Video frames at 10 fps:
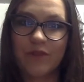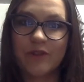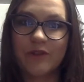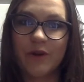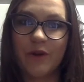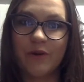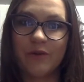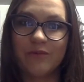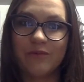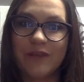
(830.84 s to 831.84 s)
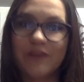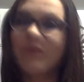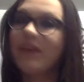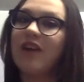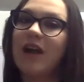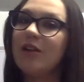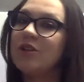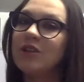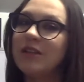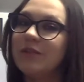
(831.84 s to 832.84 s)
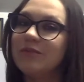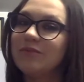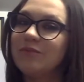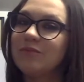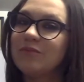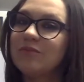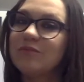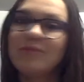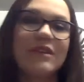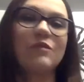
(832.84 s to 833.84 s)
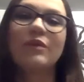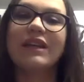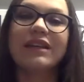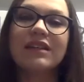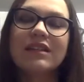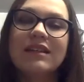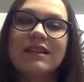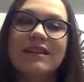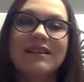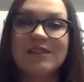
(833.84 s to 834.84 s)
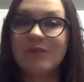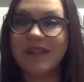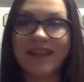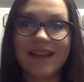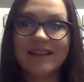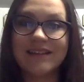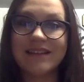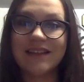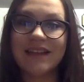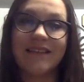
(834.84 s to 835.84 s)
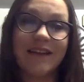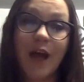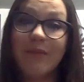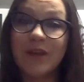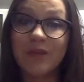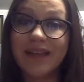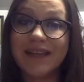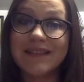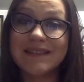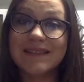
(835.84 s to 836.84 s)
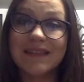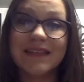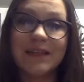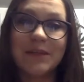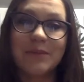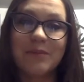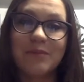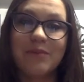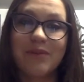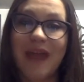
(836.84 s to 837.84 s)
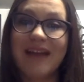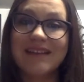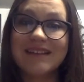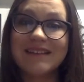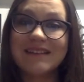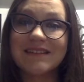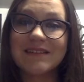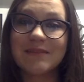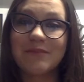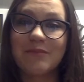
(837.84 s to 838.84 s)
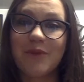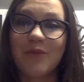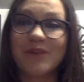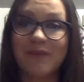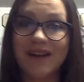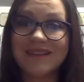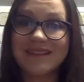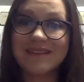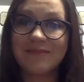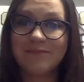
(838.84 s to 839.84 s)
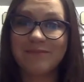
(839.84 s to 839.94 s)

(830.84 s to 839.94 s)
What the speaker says: So here's my challenge to you. This week, this weekend, in the coming weeks, practice a response.